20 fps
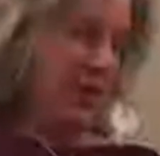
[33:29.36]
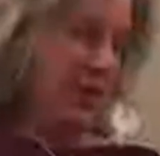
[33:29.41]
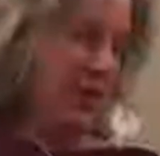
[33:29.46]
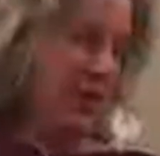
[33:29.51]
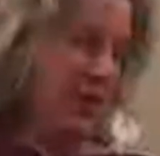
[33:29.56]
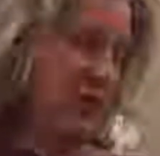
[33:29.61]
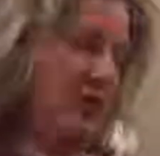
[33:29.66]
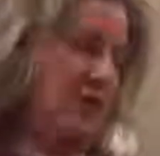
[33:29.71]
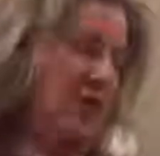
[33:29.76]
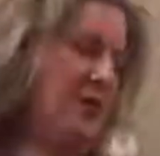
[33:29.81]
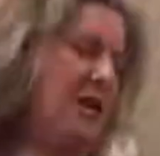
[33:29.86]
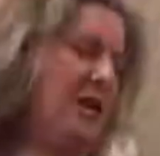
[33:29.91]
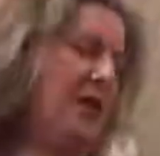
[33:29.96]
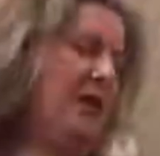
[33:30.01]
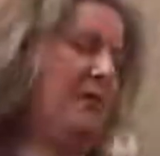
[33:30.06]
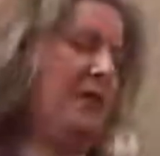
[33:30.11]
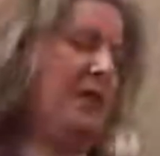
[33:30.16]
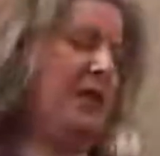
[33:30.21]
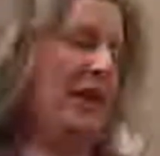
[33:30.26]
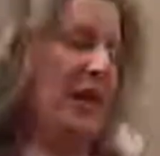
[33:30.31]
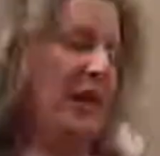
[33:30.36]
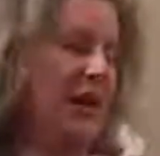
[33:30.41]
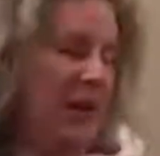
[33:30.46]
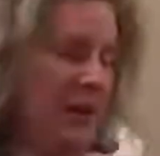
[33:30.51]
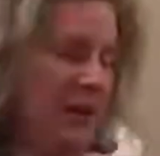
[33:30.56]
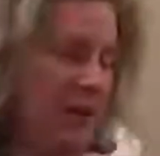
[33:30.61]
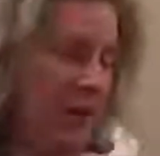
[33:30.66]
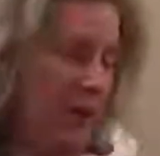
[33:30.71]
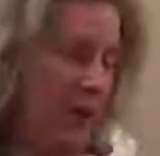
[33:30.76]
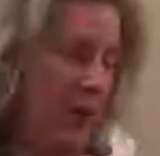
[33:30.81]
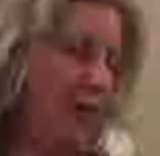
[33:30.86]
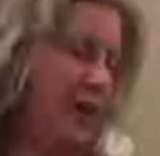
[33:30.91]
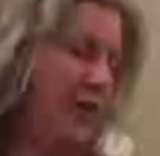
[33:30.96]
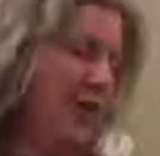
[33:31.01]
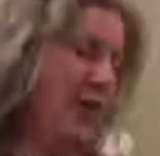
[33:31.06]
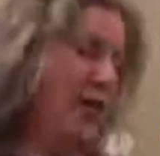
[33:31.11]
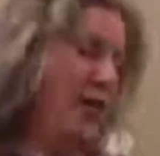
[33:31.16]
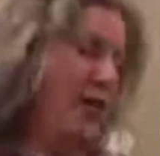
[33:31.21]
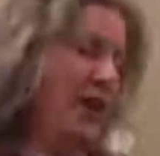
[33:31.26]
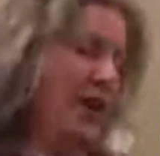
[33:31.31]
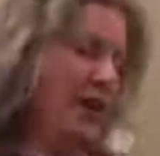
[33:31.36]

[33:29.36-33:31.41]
do the same thing over and